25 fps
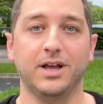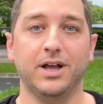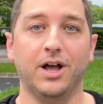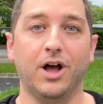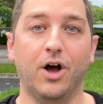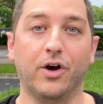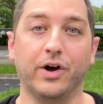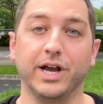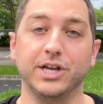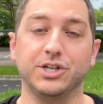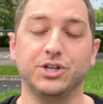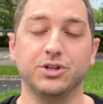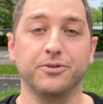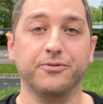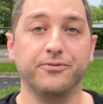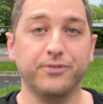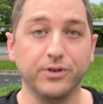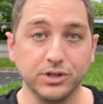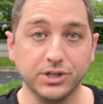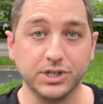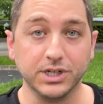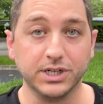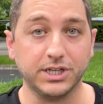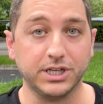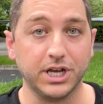Okay, so the
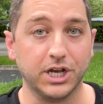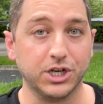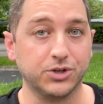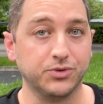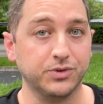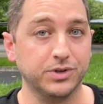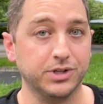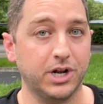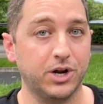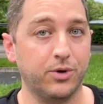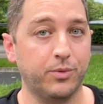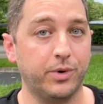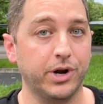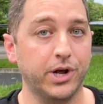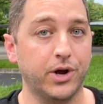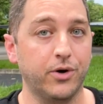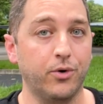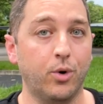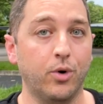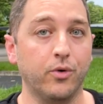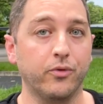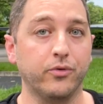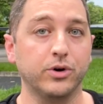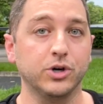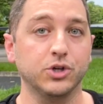first accessory that I want to
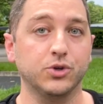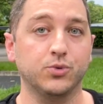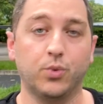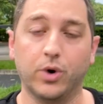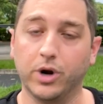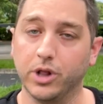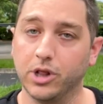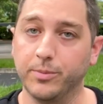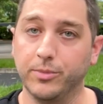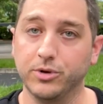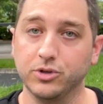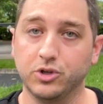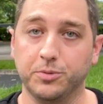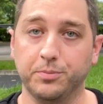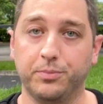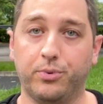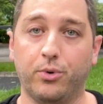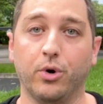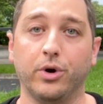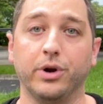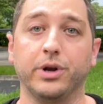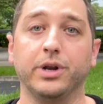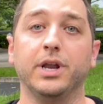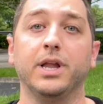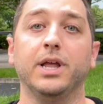go over is one of the most
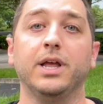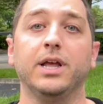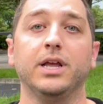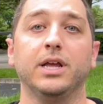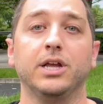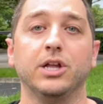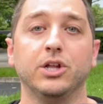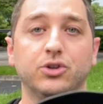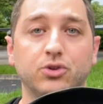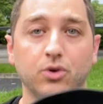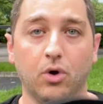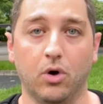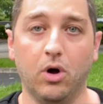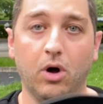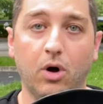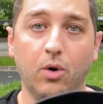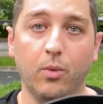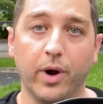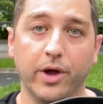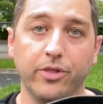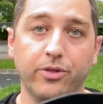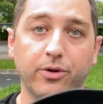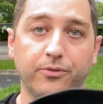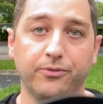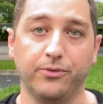important. It's
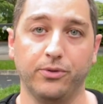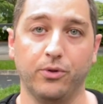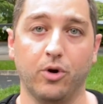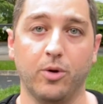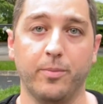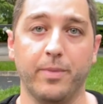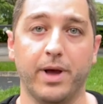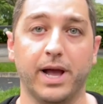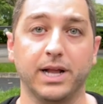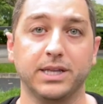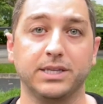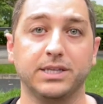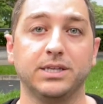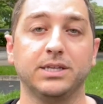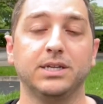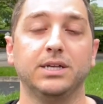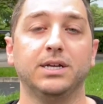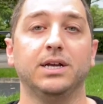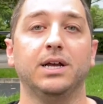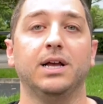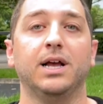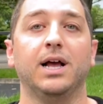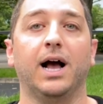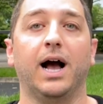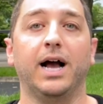all-weather floor mats.
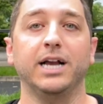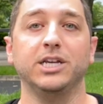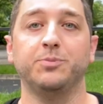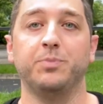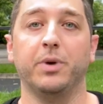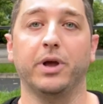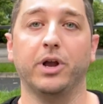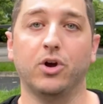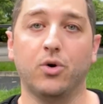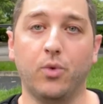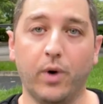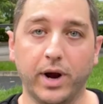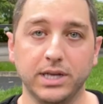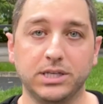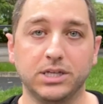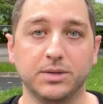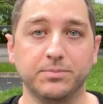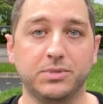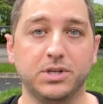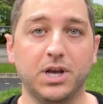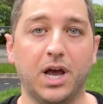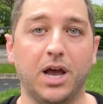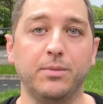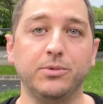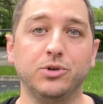I spent quite some
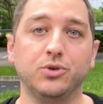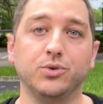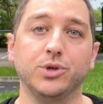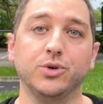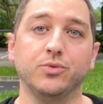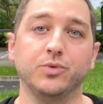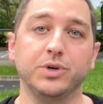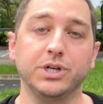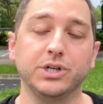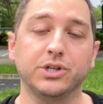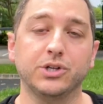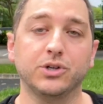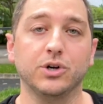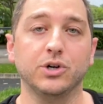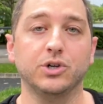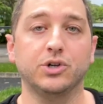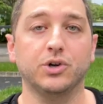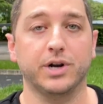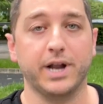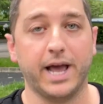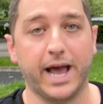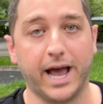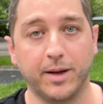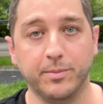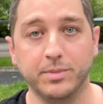time doing research
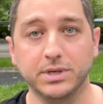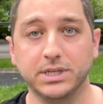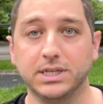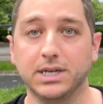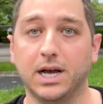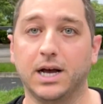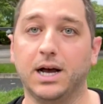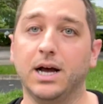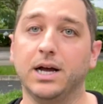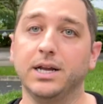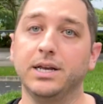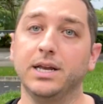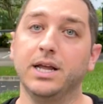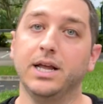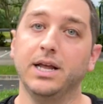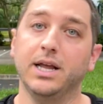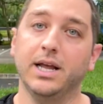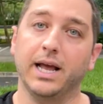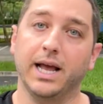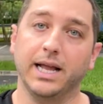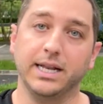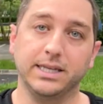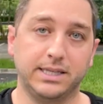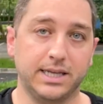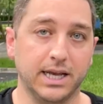on Amazon
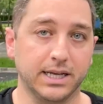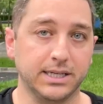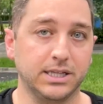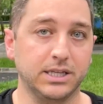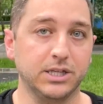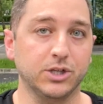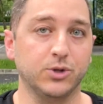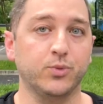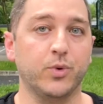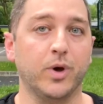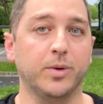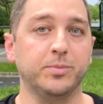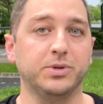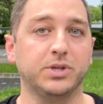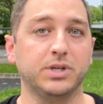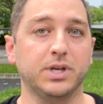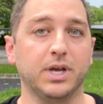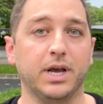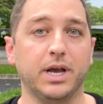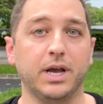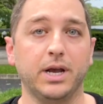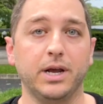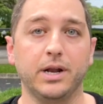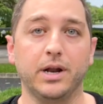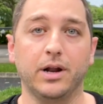and Tesla's
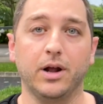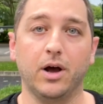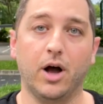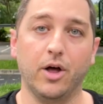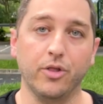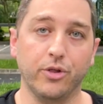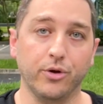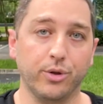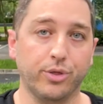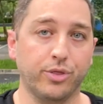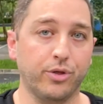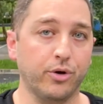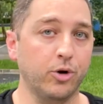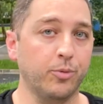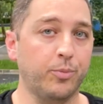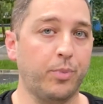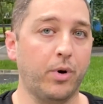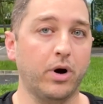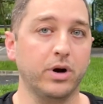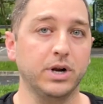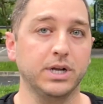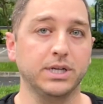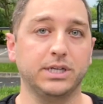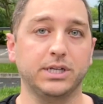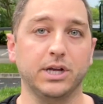website, other
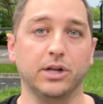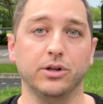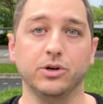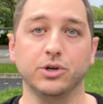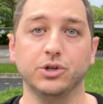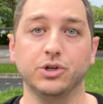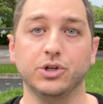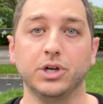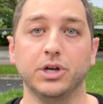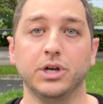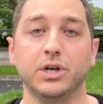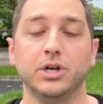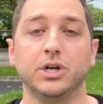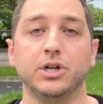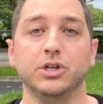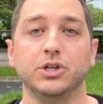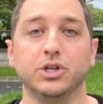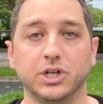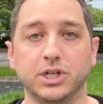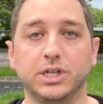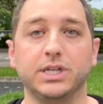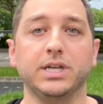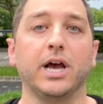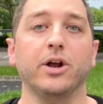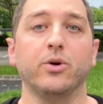third-party sellers,
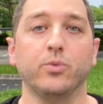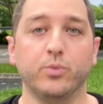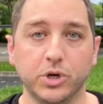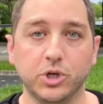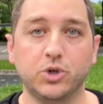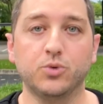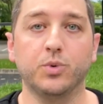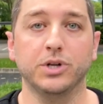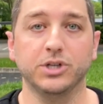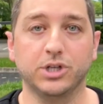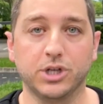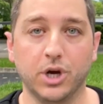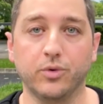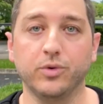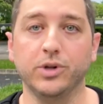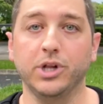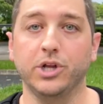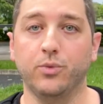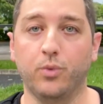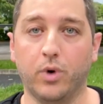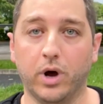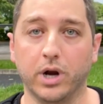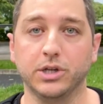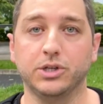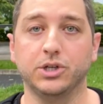to decide which ones I really
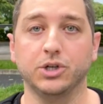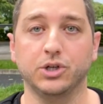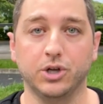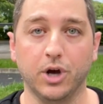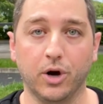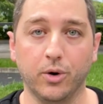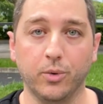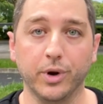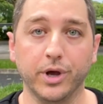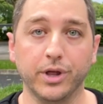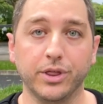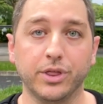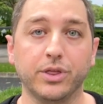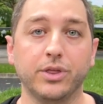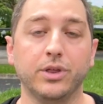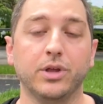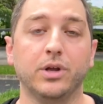wanted to go with.